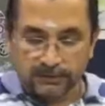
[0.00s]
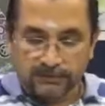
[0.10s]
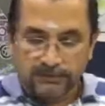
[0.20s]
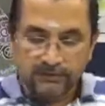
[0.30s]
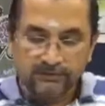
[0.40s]

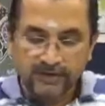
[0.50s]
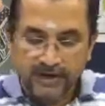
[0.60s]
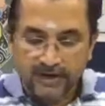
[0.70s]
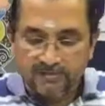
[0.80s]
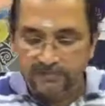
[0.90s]
So we
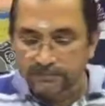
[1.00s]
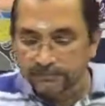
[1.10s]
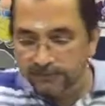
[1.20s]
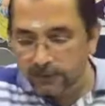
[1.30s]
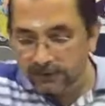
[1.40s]
have
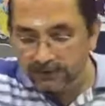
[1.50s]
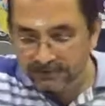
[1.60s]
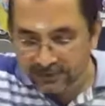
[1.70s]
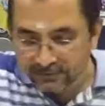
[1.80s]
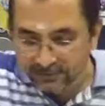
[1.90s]
all the
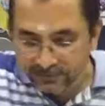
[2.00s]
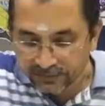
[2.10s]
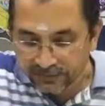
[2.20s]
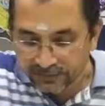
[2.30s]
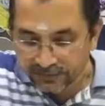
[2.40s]
stuff for
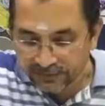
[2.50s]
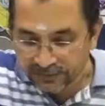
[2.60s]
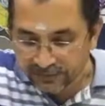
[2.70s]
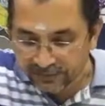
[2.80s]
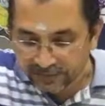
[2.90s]
the
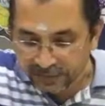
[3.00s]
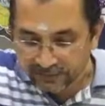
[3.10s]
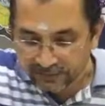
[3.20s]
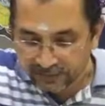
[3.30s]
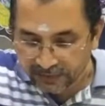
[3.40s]
Ganesha. We
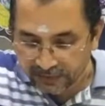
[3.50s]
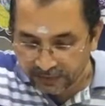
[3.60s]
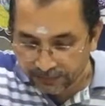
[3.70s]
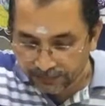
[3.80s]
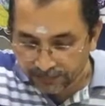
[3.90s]
have
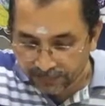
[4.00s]
the,